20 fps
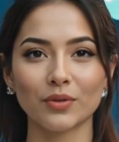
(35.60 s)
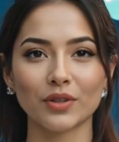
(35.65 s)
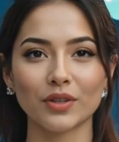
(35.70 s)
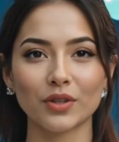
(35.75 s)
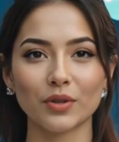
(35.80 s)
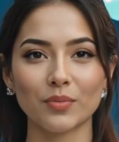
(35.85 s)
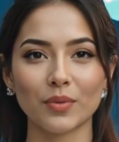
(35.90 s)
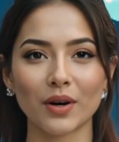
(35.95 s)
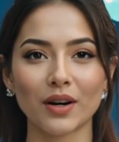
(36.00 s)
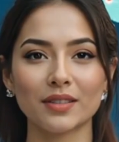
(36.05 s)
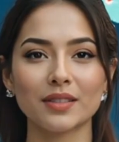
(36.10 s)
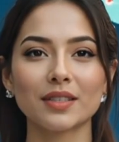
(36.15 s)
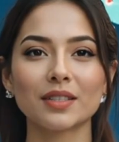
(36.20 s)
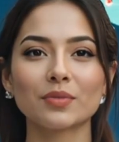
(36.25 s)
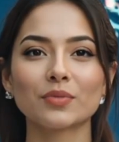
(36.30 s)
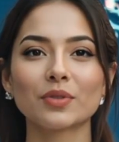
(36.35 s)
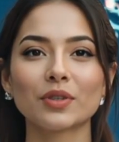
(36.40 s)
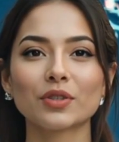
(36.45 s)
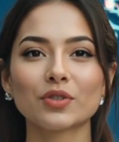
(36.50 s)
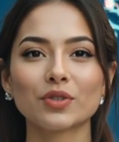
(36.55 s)
The review
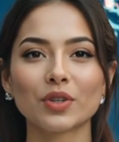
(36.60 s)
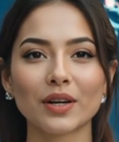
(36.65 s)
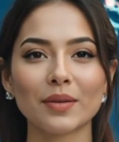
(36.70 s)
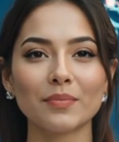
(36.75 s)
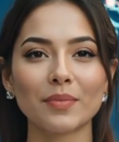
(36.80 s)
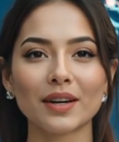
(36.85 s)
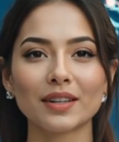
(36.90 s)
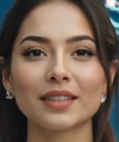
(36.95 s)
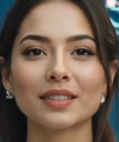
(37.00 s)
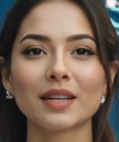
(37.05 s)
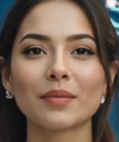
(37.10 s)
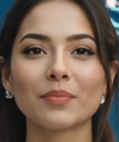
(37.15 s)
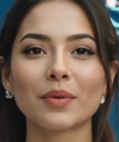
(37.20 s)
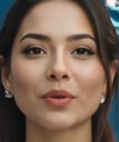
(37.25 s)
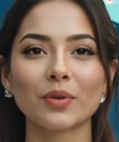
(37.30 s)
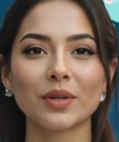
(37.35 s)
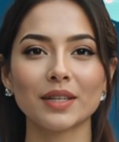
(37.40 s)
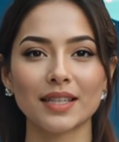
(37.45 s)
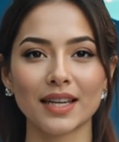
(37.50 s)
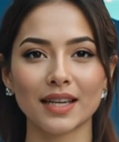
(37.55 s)
process for a trademark
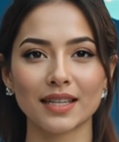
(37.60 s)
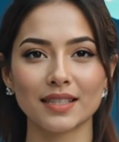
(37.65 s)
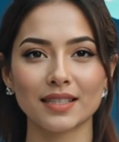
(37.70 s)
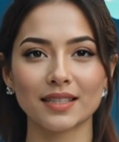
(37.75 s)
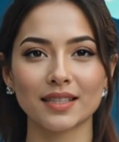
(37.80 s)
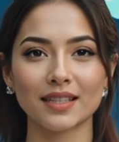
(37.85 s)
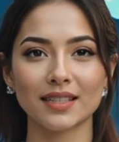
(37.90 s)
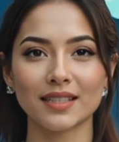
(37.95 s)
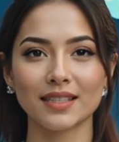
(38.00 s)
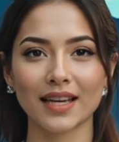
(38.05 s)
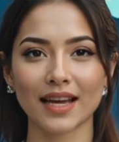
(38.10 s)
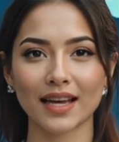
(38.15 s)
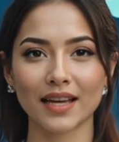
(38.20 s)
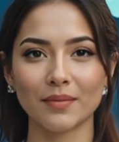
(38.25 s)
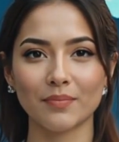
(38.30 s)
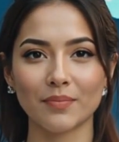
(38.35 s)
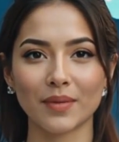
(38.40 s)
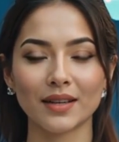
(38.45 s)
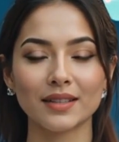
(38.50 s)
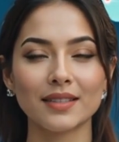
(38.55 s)
typically takes 6 to
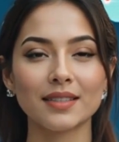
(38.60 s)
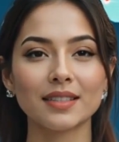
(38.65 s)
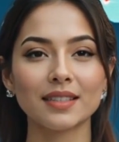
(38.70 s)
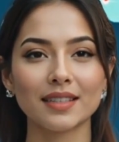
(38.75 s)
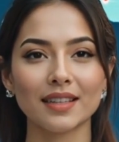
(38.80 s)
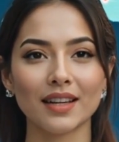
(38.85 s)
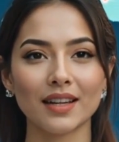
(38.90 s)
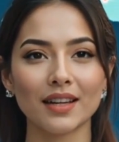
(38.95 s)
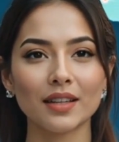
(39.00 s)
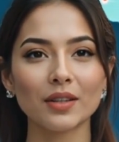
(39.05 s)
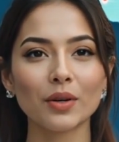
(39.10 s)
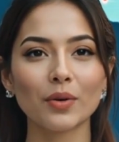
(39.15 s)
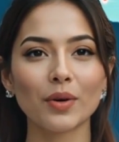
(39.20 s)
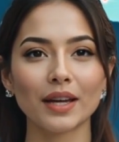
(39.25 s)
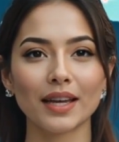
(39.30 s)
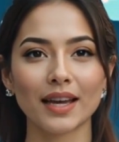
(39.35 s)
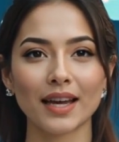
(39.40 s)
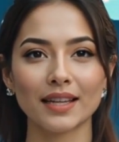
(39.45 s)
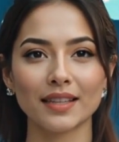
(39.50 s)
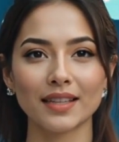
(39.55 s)
8 months, though
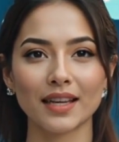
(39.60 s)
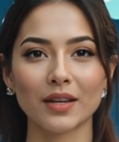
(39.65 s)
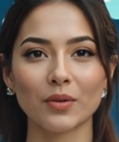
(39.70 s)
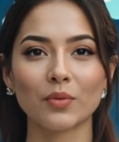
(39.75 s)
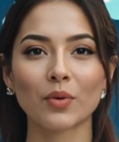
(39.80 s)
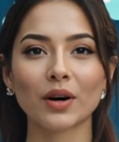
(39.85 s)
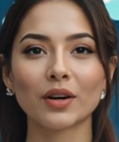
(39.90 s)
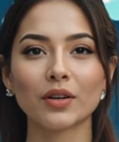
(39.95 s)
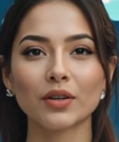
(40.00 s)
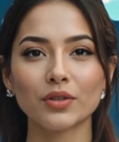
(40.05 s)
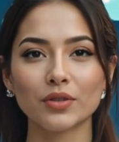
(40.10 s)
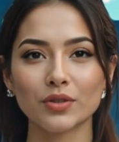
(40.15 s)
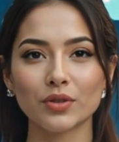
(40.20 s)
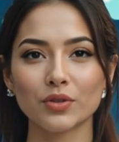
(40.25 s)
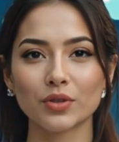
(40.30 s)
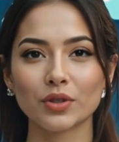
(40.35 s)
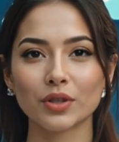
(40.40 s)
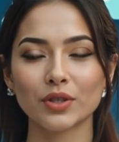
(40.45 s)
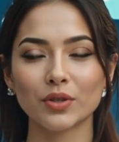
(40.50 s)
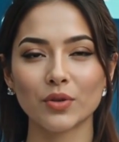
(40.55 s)
it can take longer
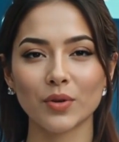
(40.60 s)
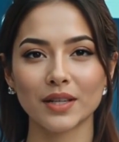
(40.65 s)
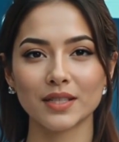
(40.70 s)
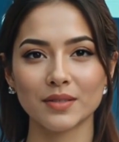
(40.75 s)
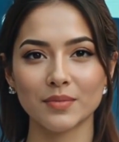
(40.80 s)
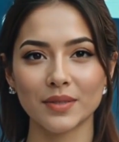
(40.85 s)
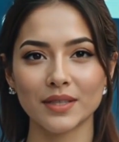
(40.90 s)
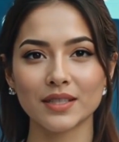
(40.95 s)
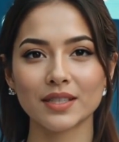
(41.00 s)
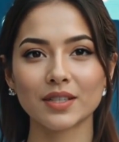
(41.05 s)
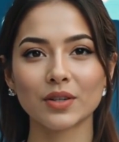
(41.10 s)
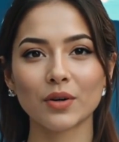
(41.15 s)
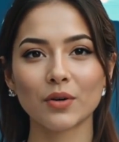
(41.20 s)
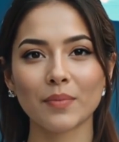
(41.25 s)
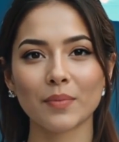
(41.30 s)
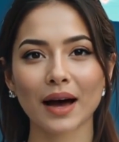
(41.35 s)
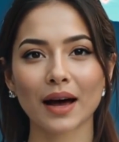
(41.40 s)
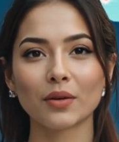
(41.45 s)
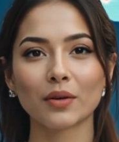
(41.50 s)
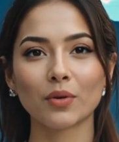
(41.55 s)
due to
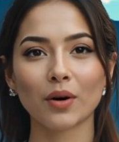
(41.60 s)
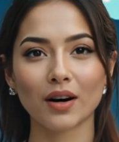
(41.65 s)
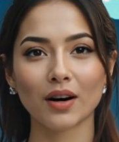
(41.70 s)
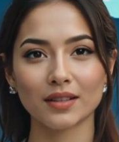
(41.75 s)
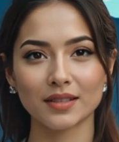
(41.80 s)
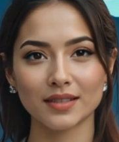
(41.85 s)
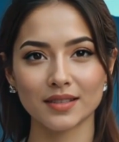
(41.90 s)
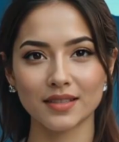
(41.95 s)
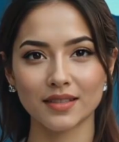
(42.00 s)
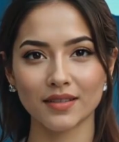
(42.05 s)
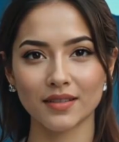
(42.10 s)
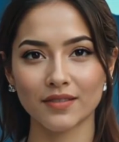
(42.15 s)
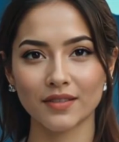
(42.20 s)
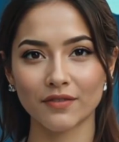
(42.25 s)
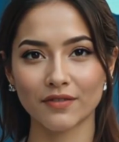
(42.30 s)
USPTO backlogs.